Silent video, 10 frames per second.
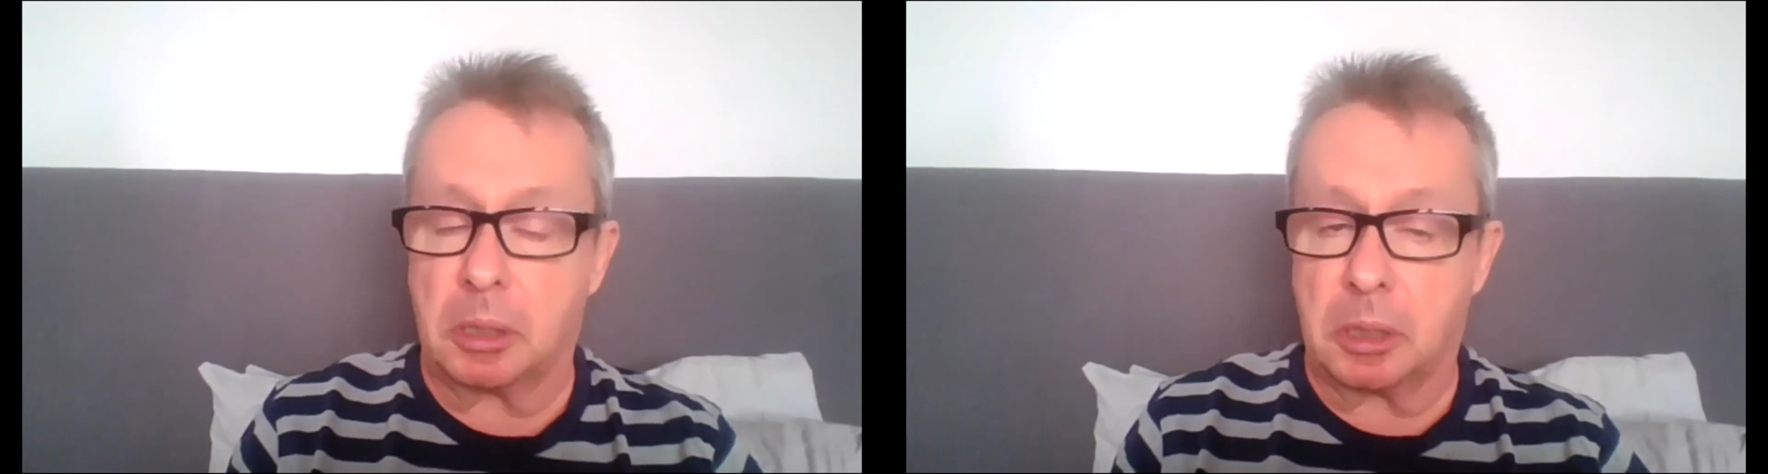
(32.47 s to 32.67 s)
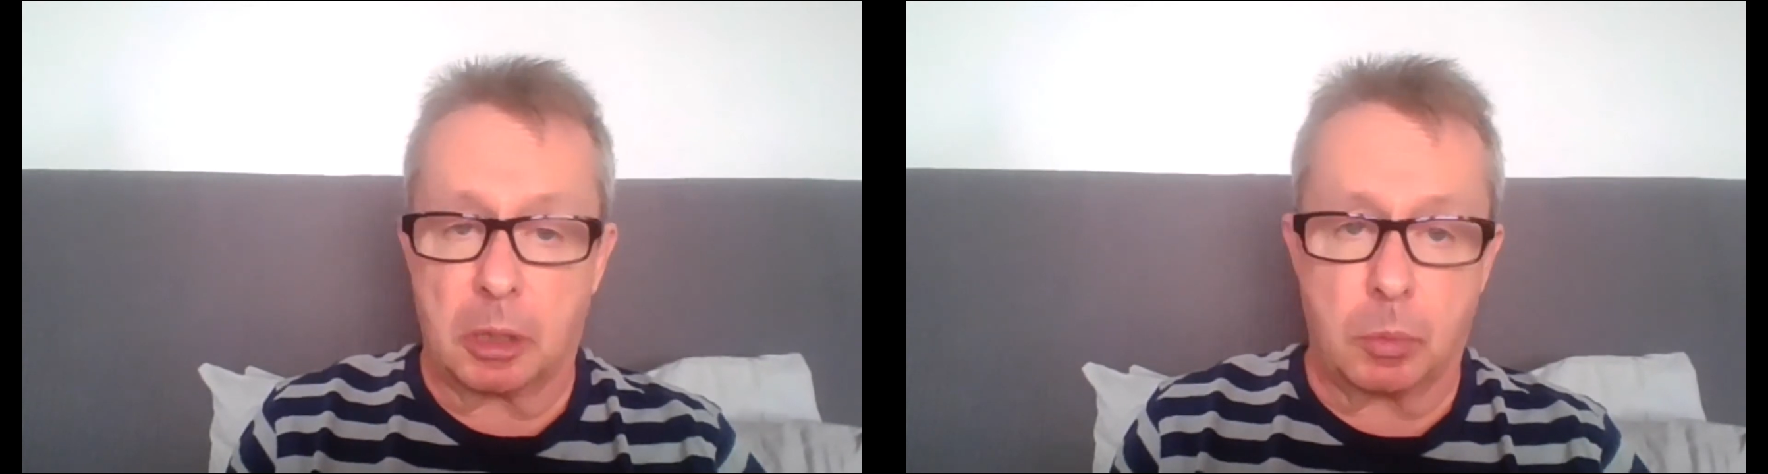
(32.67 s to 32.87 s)

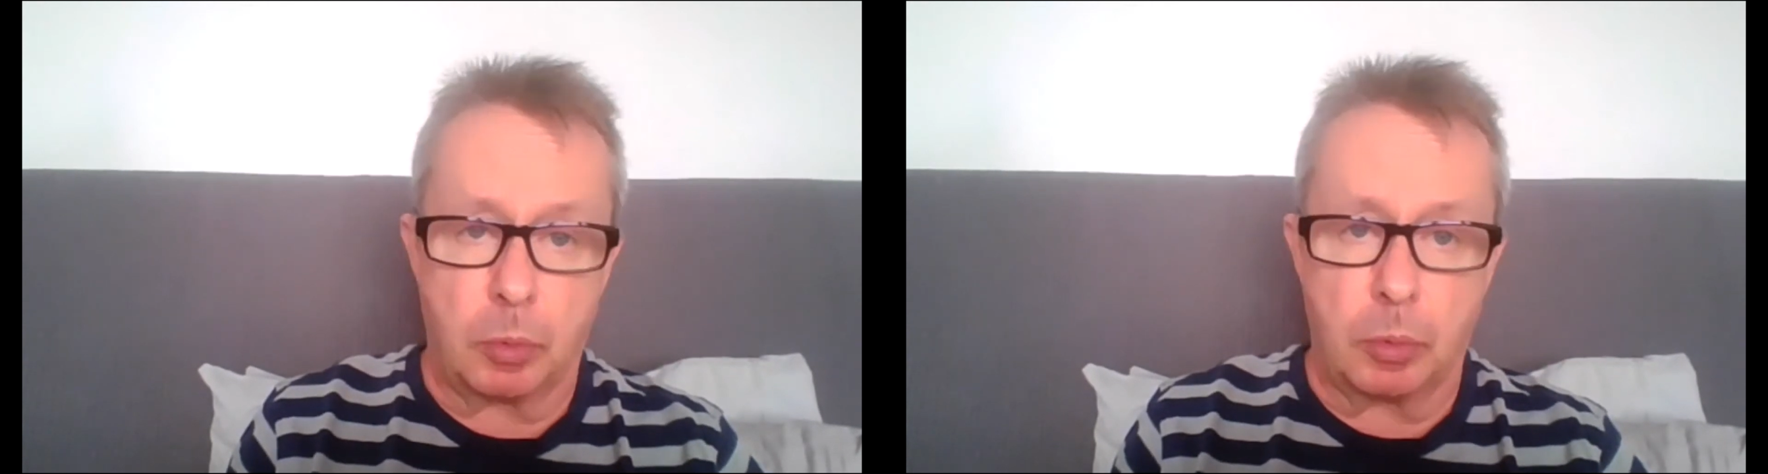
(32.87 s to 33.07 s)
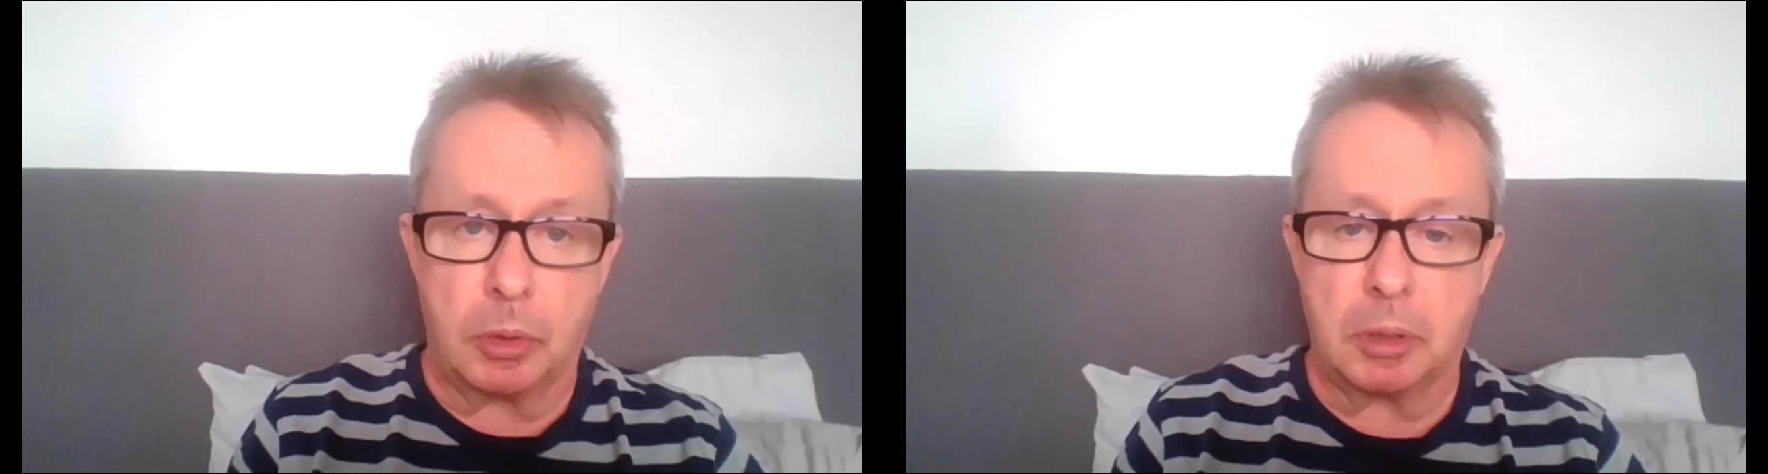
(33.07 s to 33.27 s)
just as
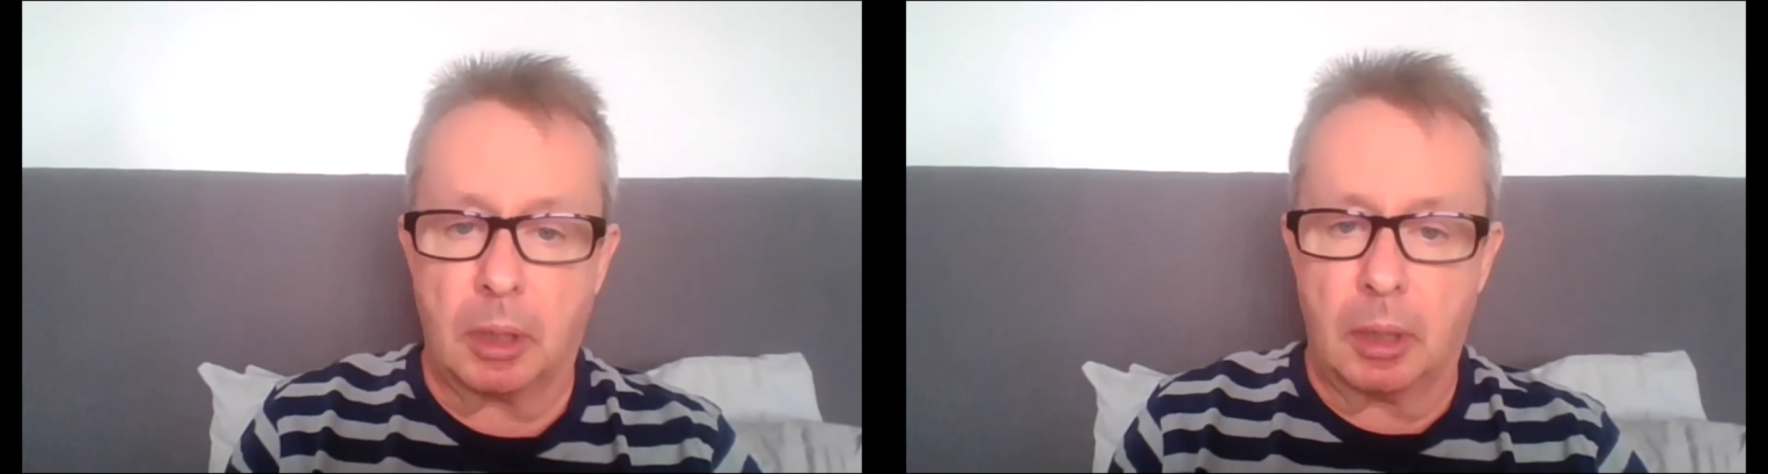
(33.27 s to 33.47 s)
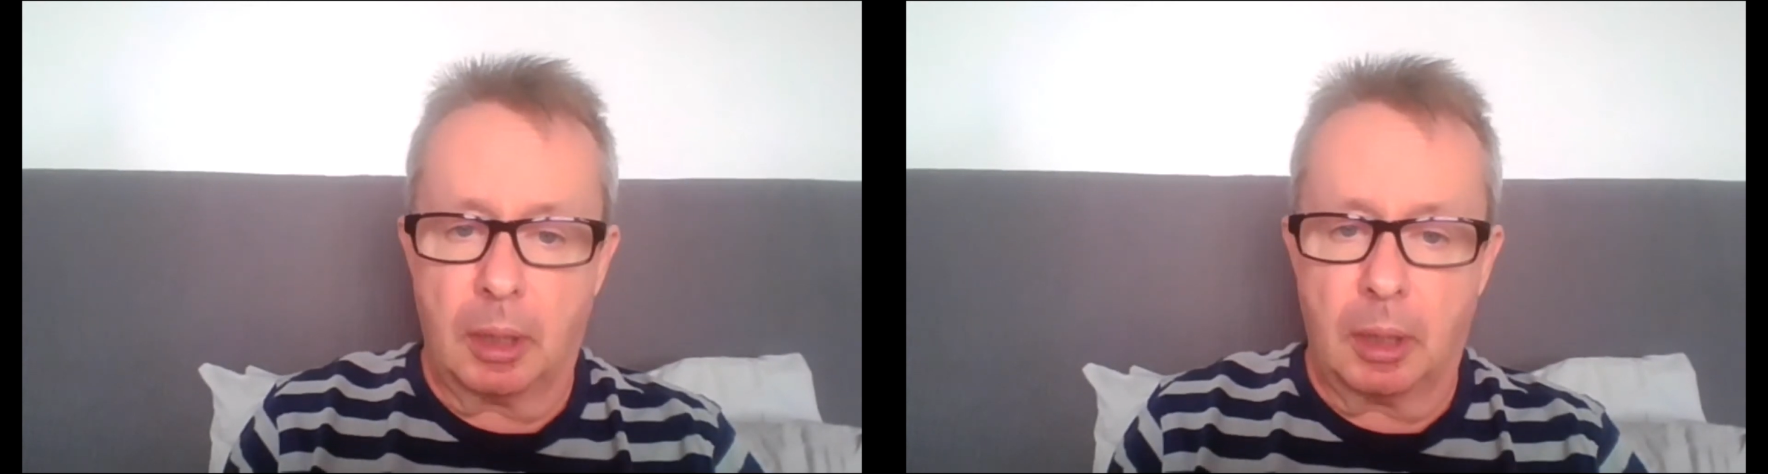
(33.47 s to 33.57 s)
we would